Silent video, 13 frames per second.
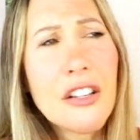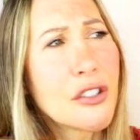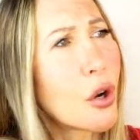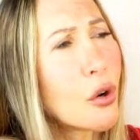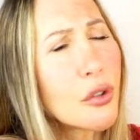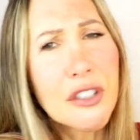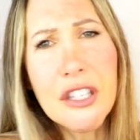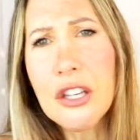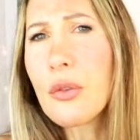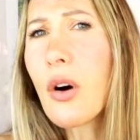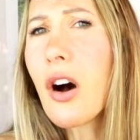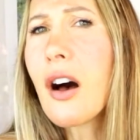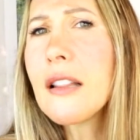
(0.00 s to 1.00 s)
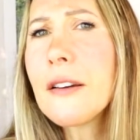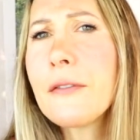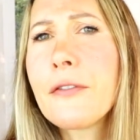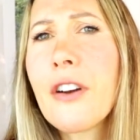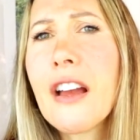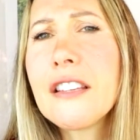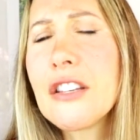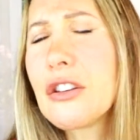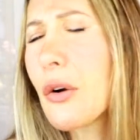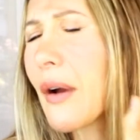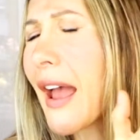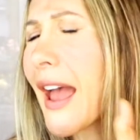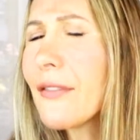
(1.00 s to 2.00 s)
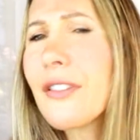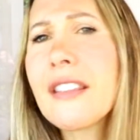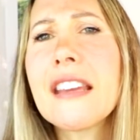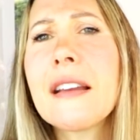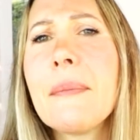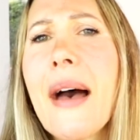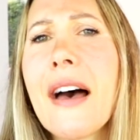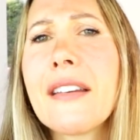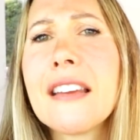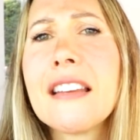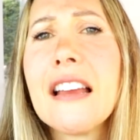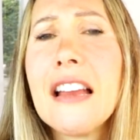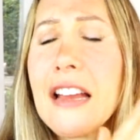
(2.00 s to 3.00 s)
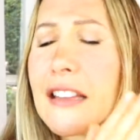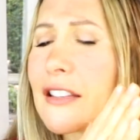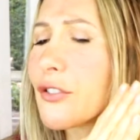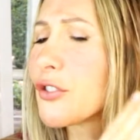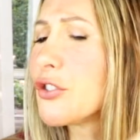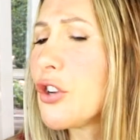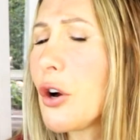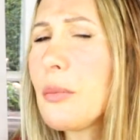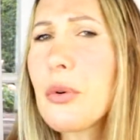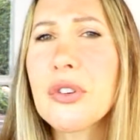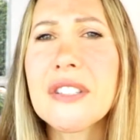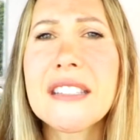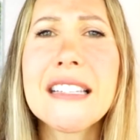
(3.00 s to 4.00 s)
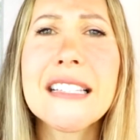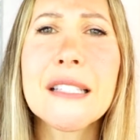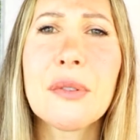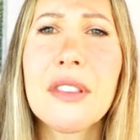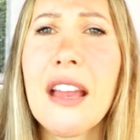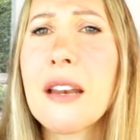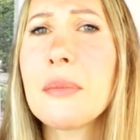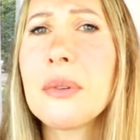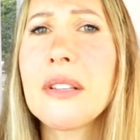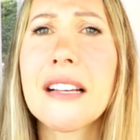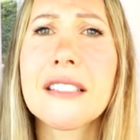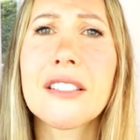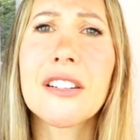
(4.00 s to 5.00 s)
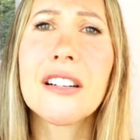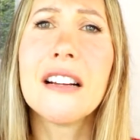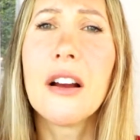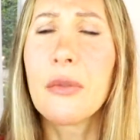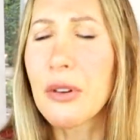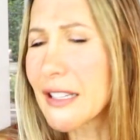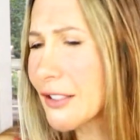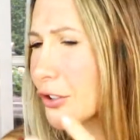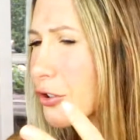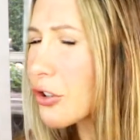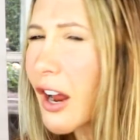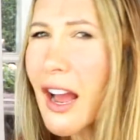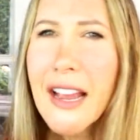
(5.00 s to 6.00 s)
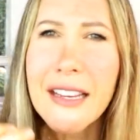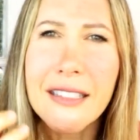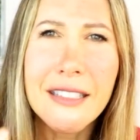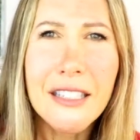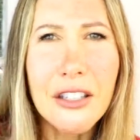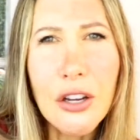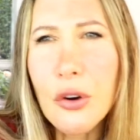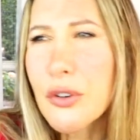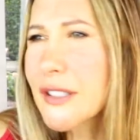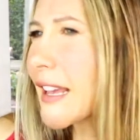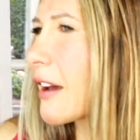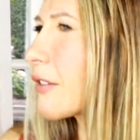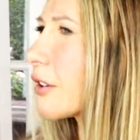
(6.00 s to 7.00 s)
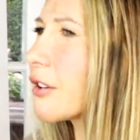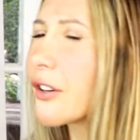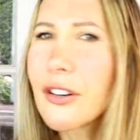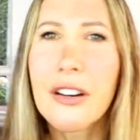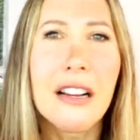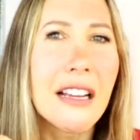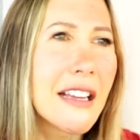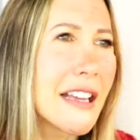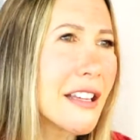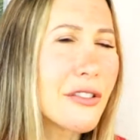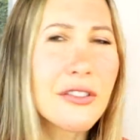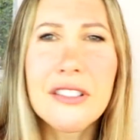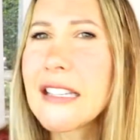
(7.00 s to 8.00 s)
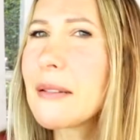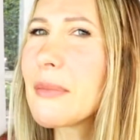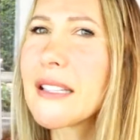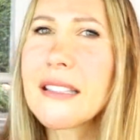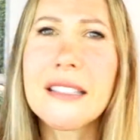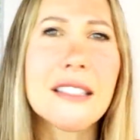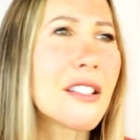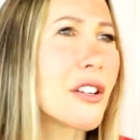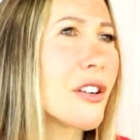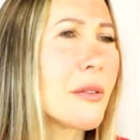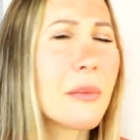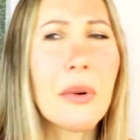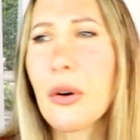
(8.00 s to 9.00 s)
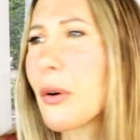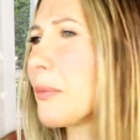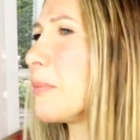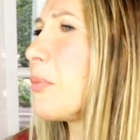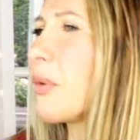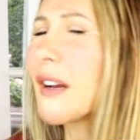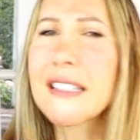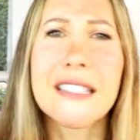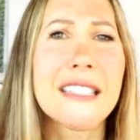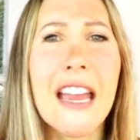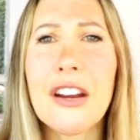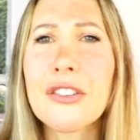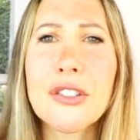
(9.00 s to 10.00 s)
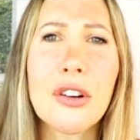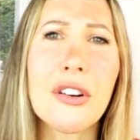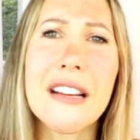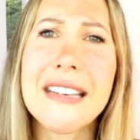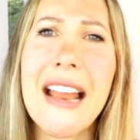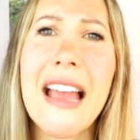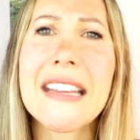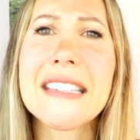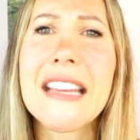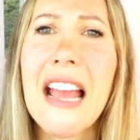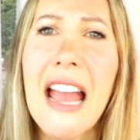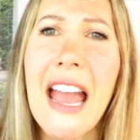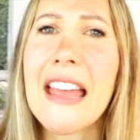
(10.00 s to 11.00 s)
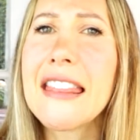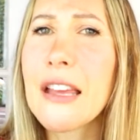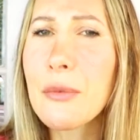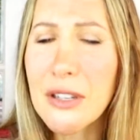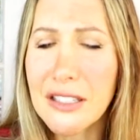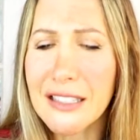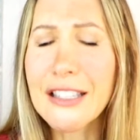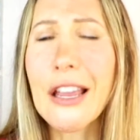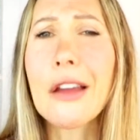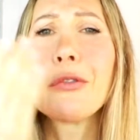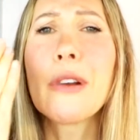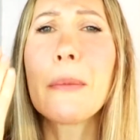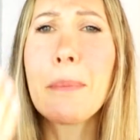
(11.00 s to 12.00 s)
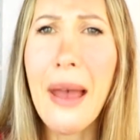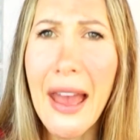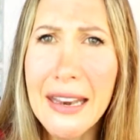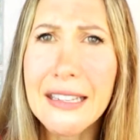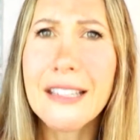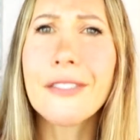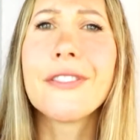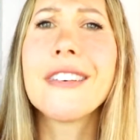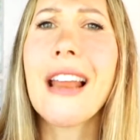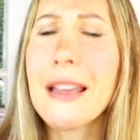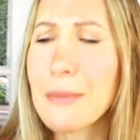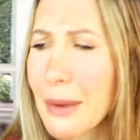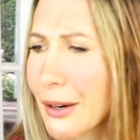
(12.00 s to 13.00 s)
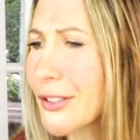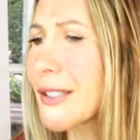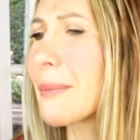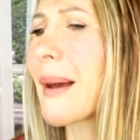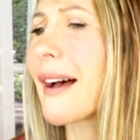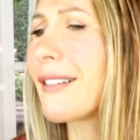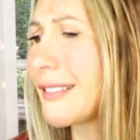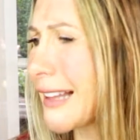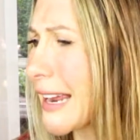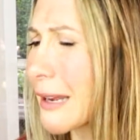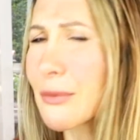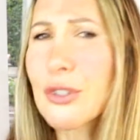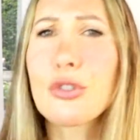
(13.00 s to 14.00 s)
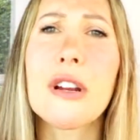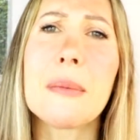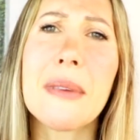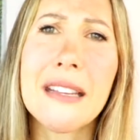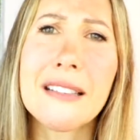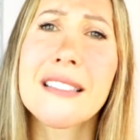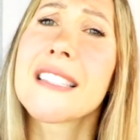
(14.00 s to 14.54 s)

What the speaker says: told to you all up front, you know everything about it. There's no more scenes with Hannibal Lecter where he's trying to coax out her inner demons, her what scares her at night, and then we just get repetitive nightmares about lamb screaming